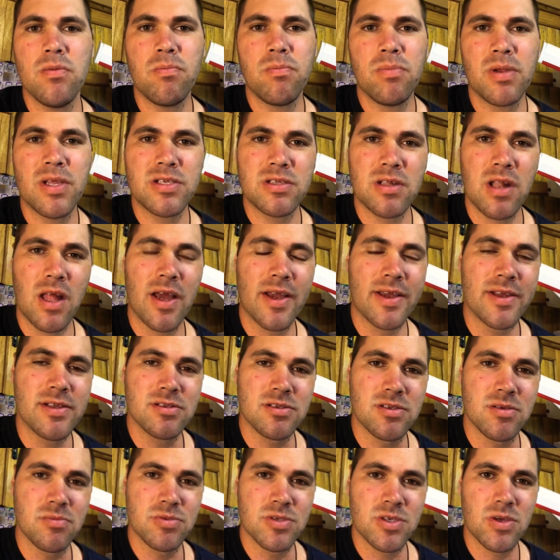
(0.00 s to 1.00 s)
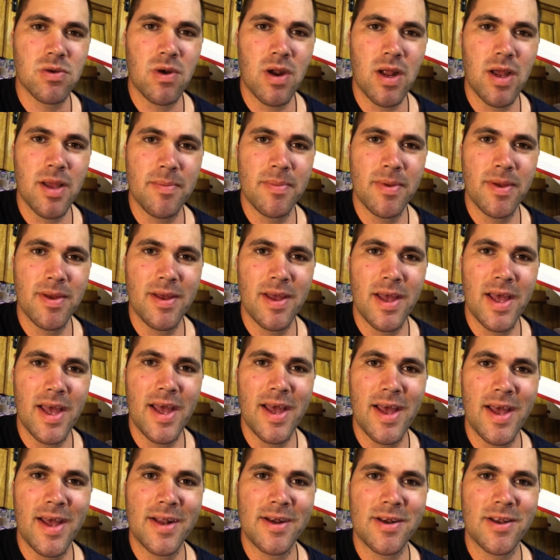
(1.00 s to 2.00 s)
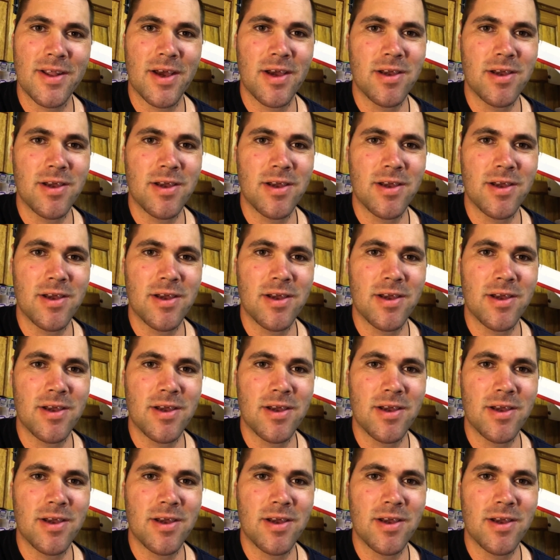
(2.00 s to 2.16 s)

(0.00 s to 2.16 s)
Please like and subscribe, and